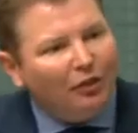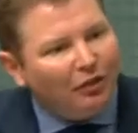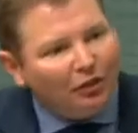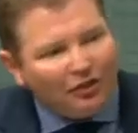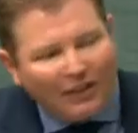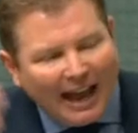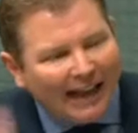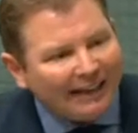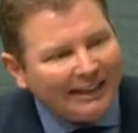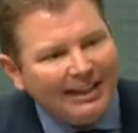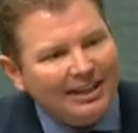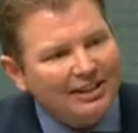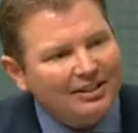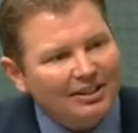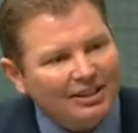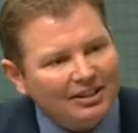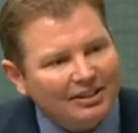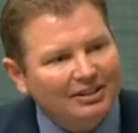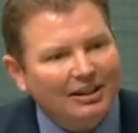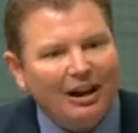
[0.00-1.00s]
that is
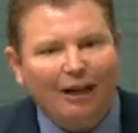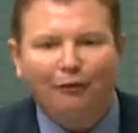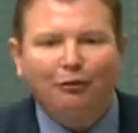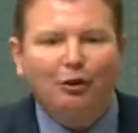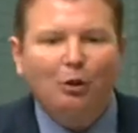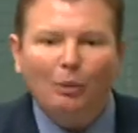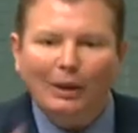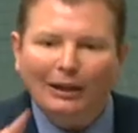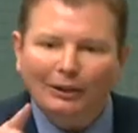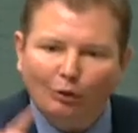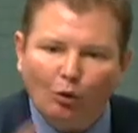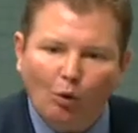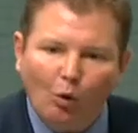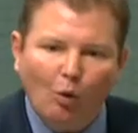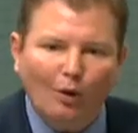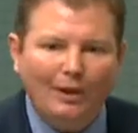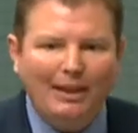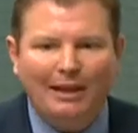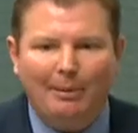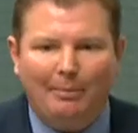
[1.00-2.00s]
the stuff that we're
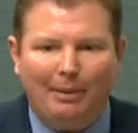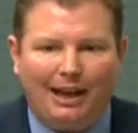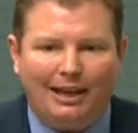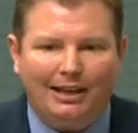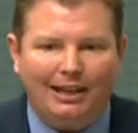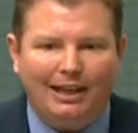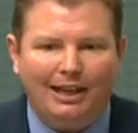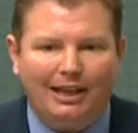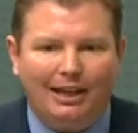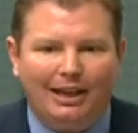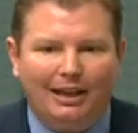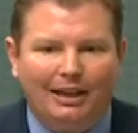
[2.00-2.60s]
talking about here.